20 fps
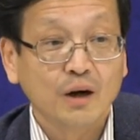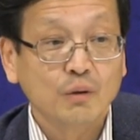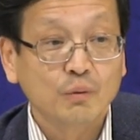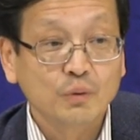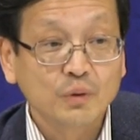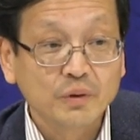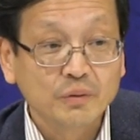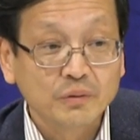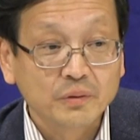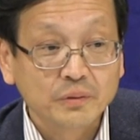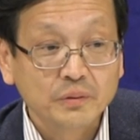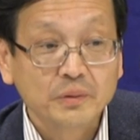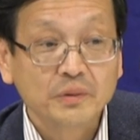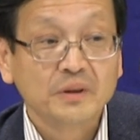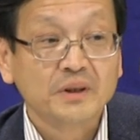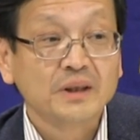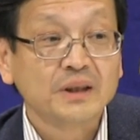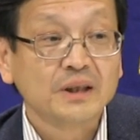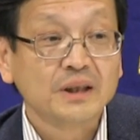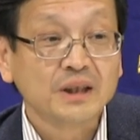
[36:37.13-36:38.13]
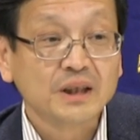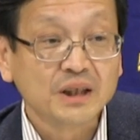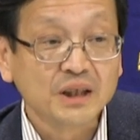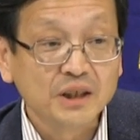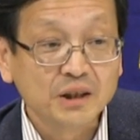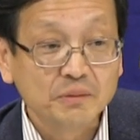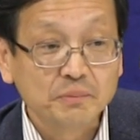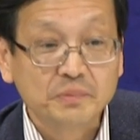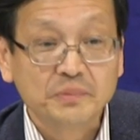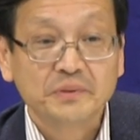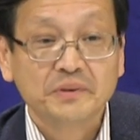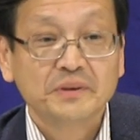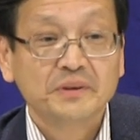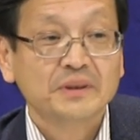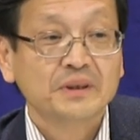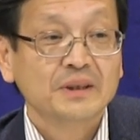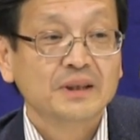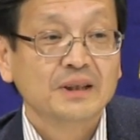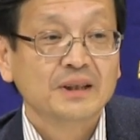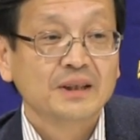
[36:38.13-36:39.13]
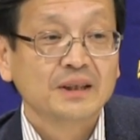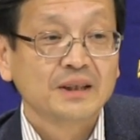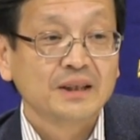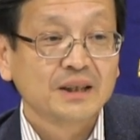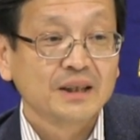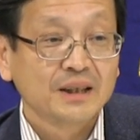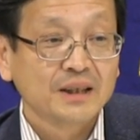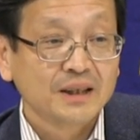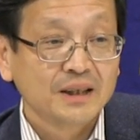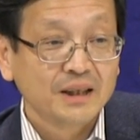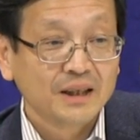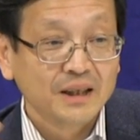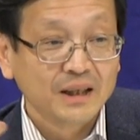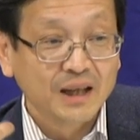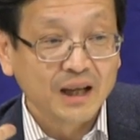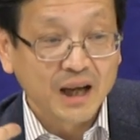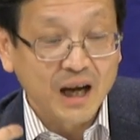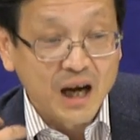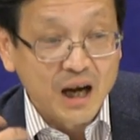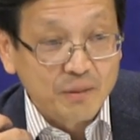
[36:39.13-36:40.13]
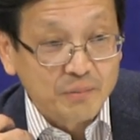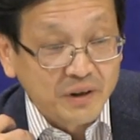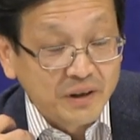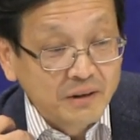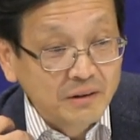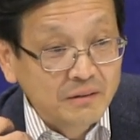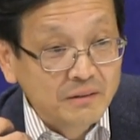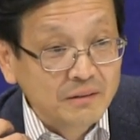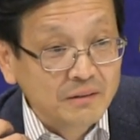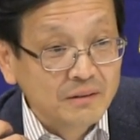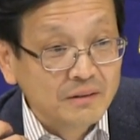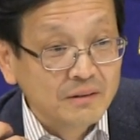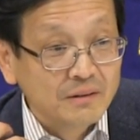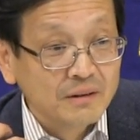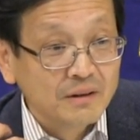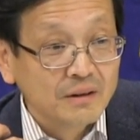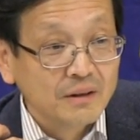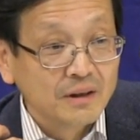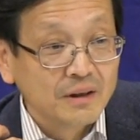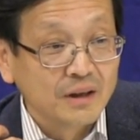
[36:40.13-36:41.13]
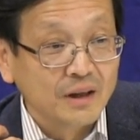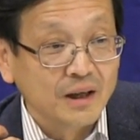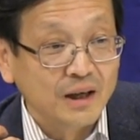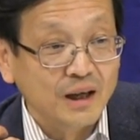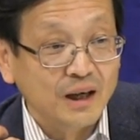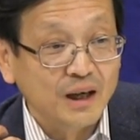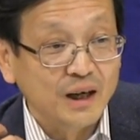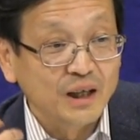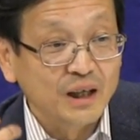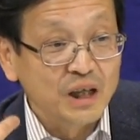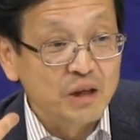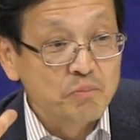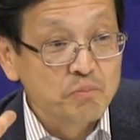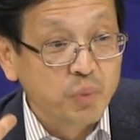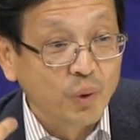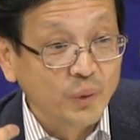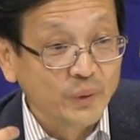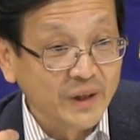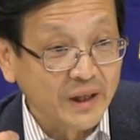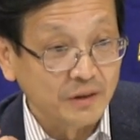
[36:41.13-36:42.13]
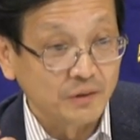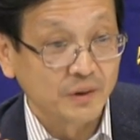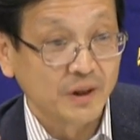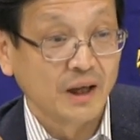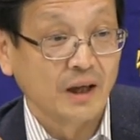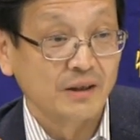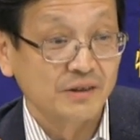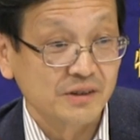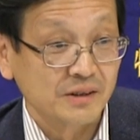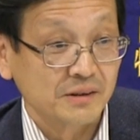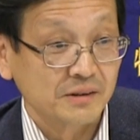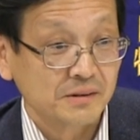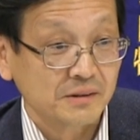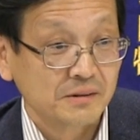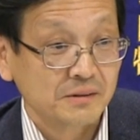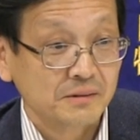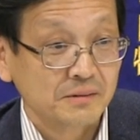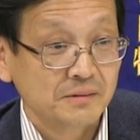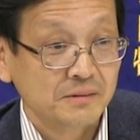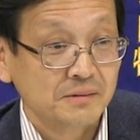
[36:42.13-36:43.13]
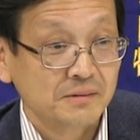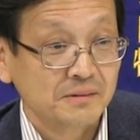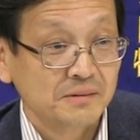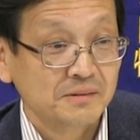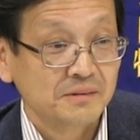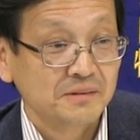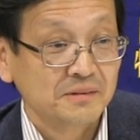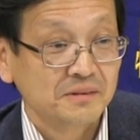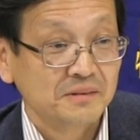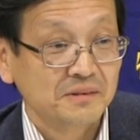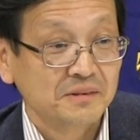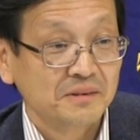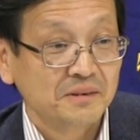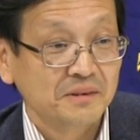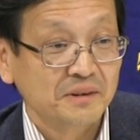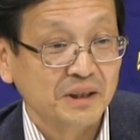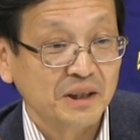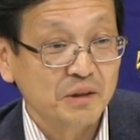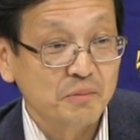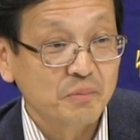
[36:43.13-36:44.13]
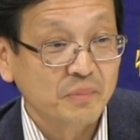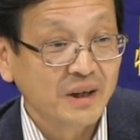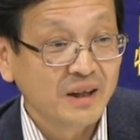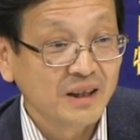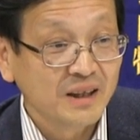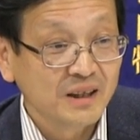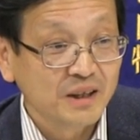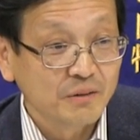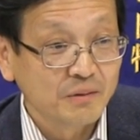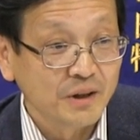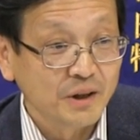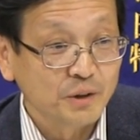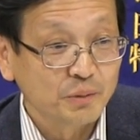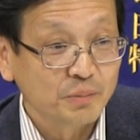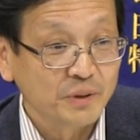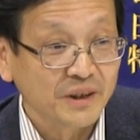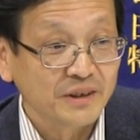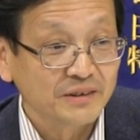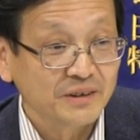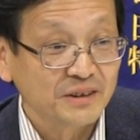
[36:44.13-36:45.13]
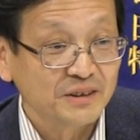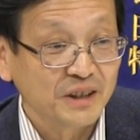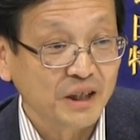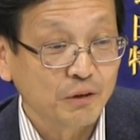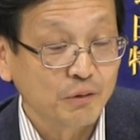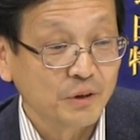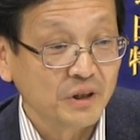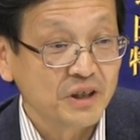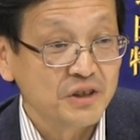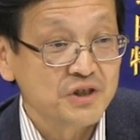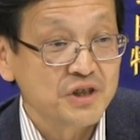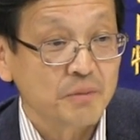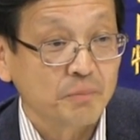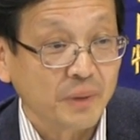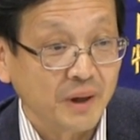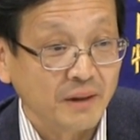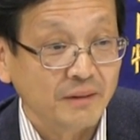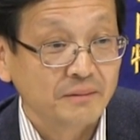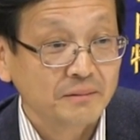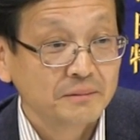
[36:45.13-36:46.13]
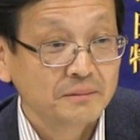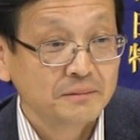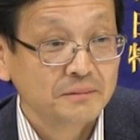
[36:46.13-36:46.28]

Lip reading: we will keep having the imported cases in many different places, including Japan.